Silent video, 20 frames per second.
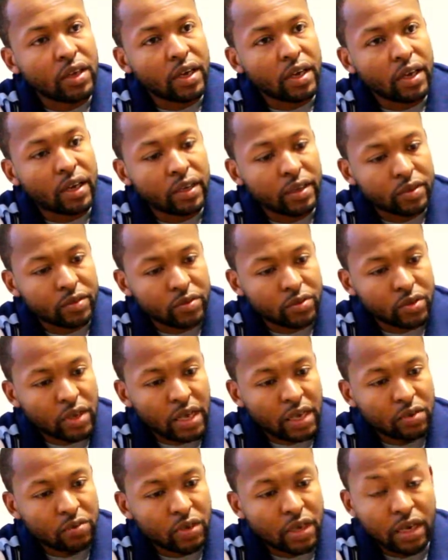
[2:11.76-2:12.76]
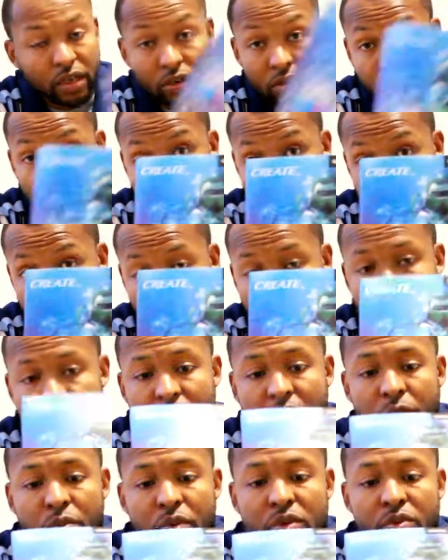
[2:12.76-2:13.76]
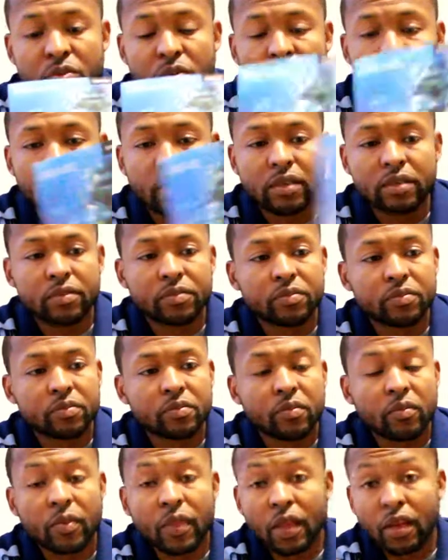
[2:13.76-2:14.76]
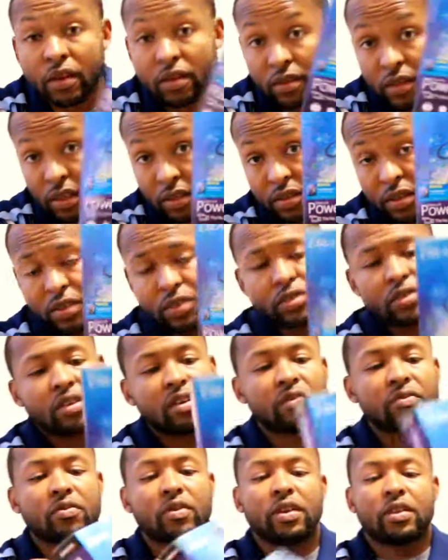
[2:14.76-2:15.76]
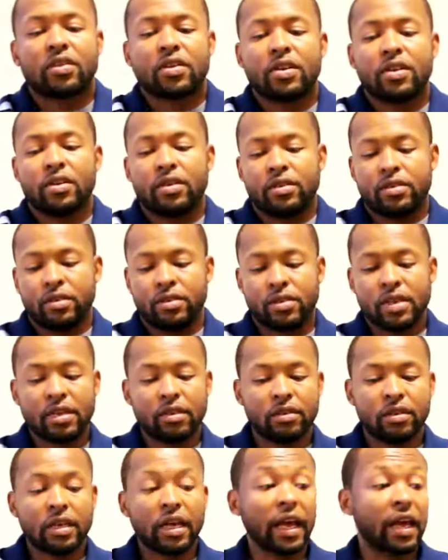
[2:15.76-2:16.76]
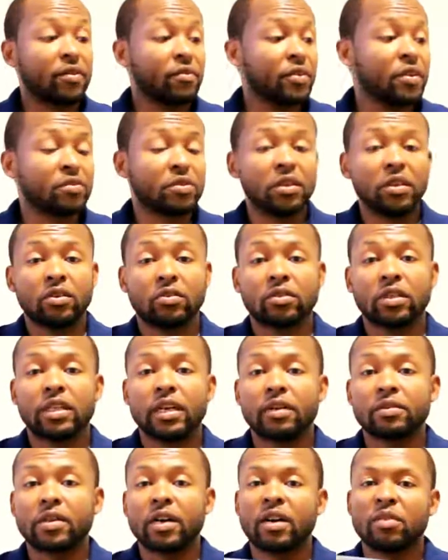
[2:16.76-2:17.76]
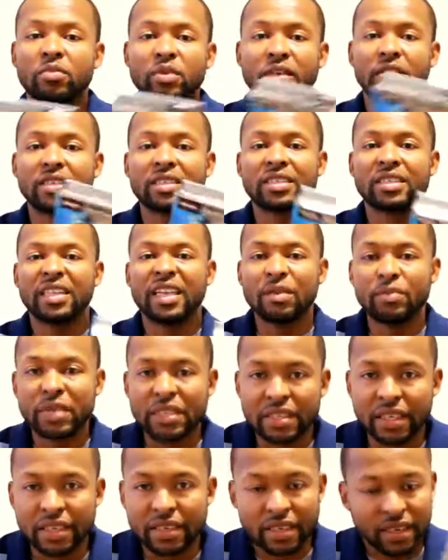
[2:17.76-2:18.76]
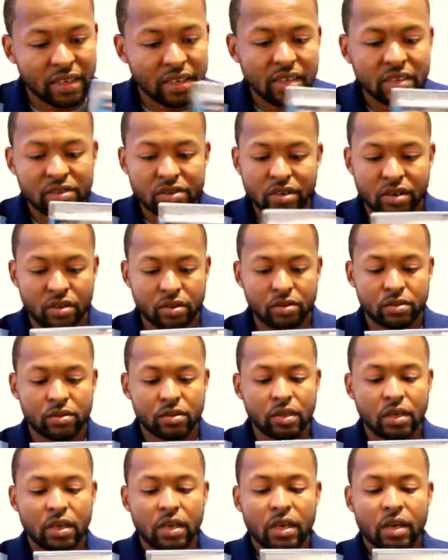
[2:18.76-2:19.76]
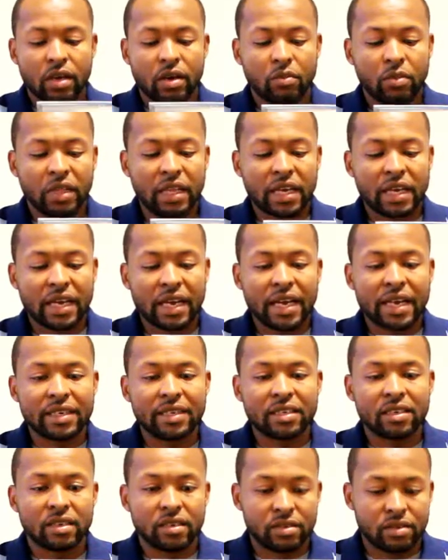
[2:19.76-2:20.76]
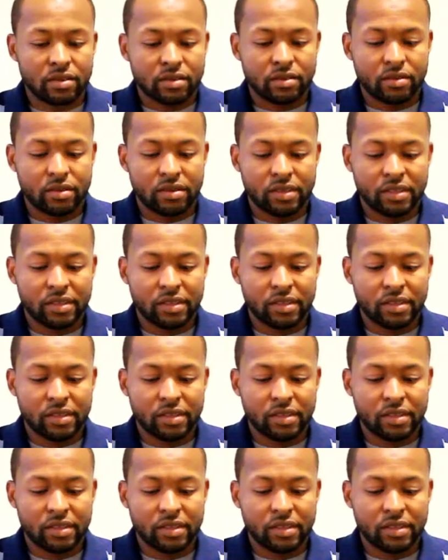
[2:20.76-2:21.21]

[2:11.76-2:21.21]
Yeah, so I can download it on my laptop as well. That's good stuff right there. I got 15 on the laptop, but it's limited. So I'm glad I got this.